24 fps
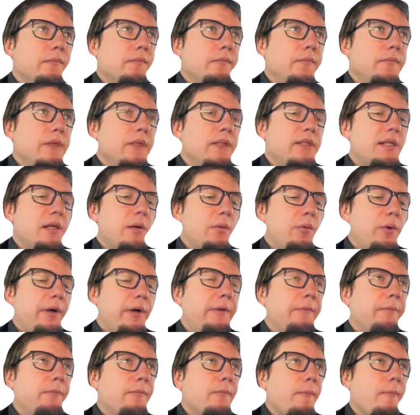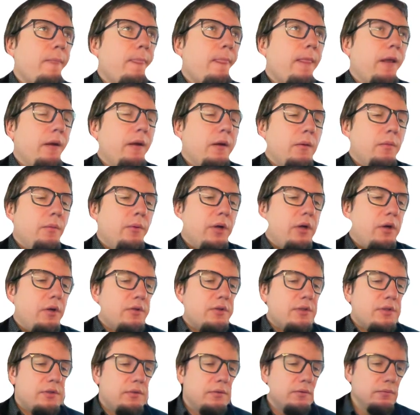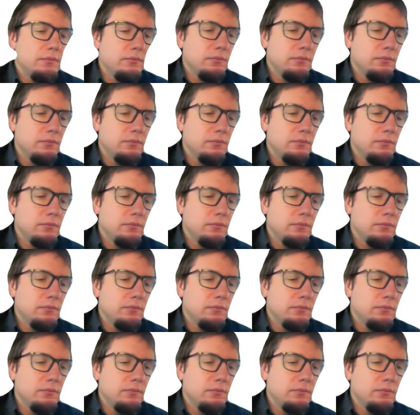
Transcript: in some way because